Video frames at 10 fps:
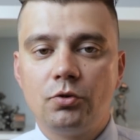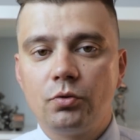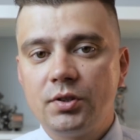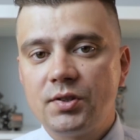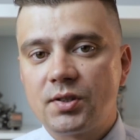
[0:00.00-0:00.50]

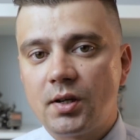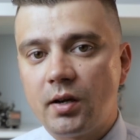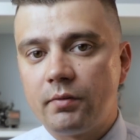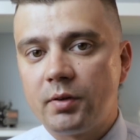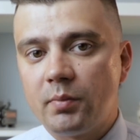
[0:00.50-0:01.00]
Do this
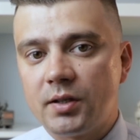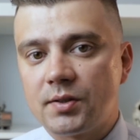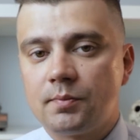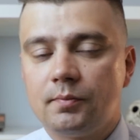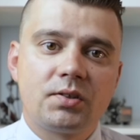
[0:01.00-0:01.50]
every
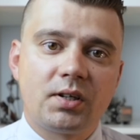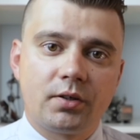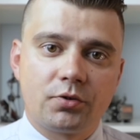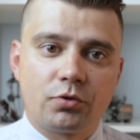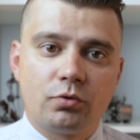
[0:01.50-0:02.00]
month.
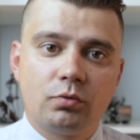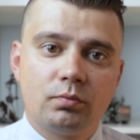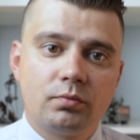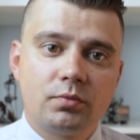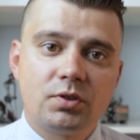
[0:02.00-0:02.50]
Second rule,
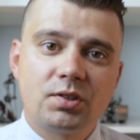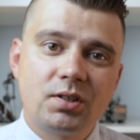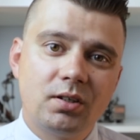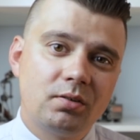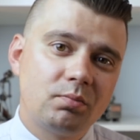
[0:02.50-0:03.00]

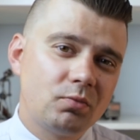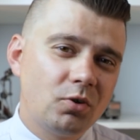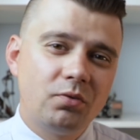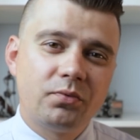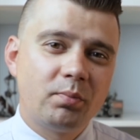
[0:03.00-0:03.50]
think
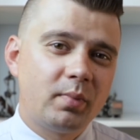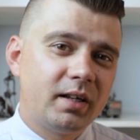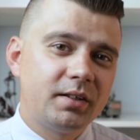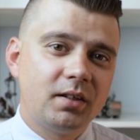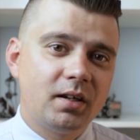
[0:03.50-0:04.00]
of
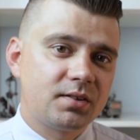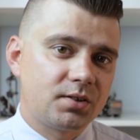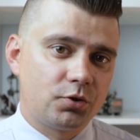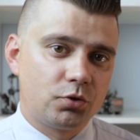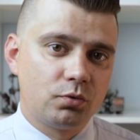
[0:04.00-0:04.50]
money
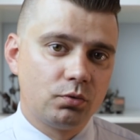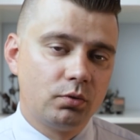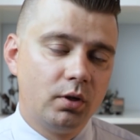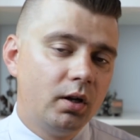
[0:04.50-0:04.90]
as a tool.